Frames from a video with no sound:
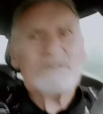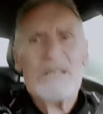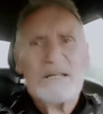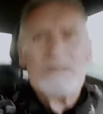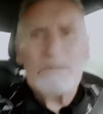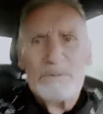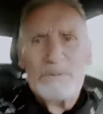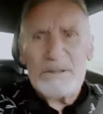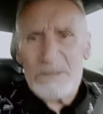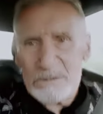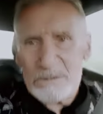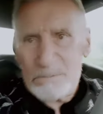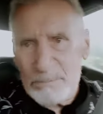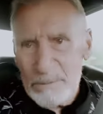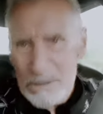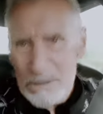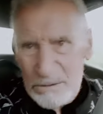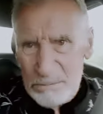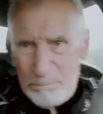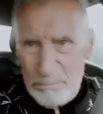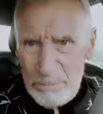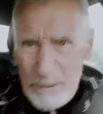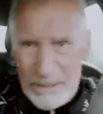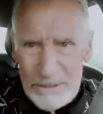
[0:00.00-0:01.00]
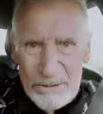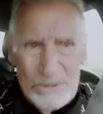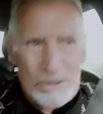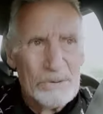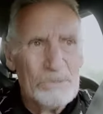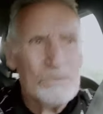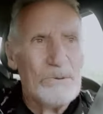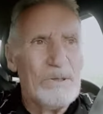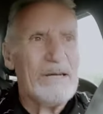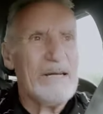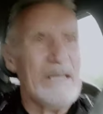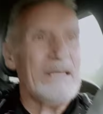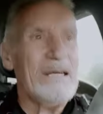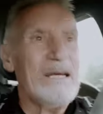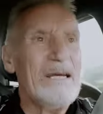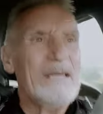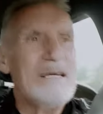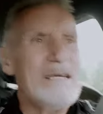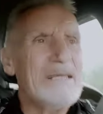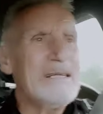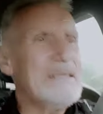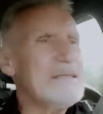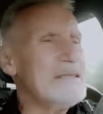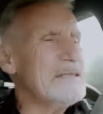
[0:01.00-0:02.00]
in a much, much better way,
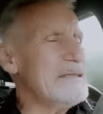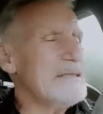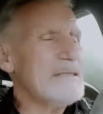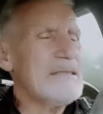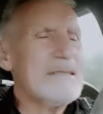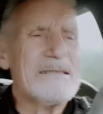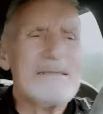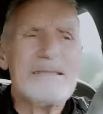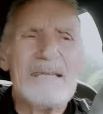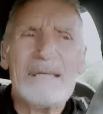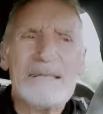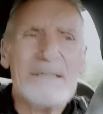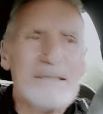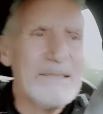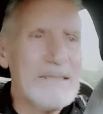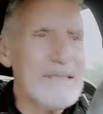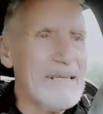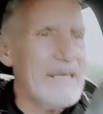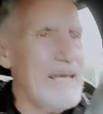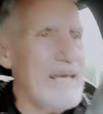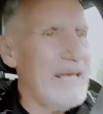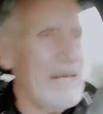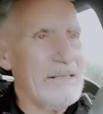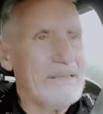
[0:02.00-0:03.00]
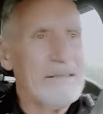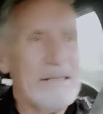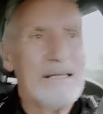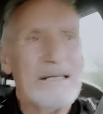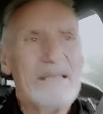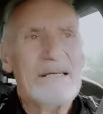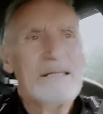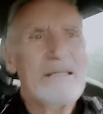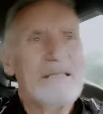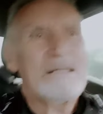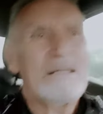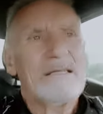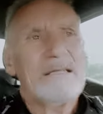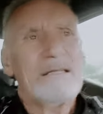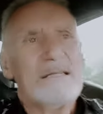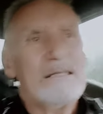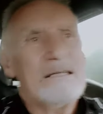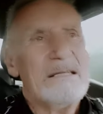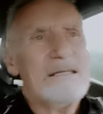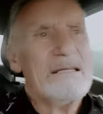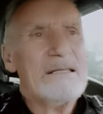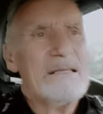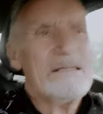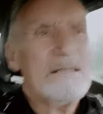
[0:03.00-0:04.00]
think again.
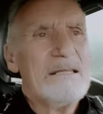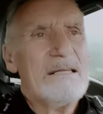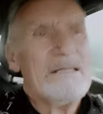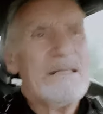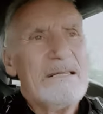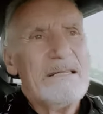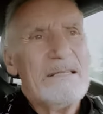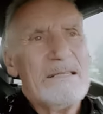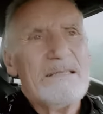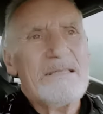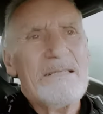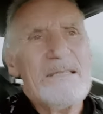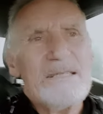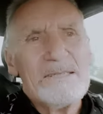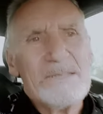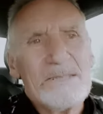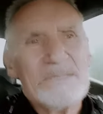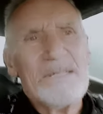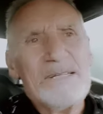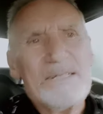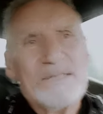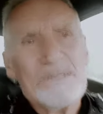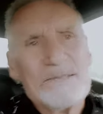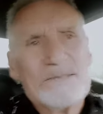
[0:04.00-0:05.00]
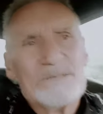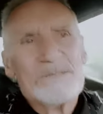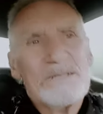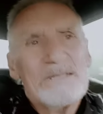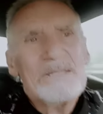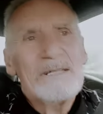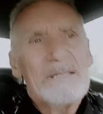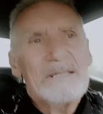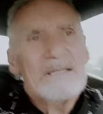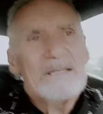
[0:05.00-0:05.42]
This is,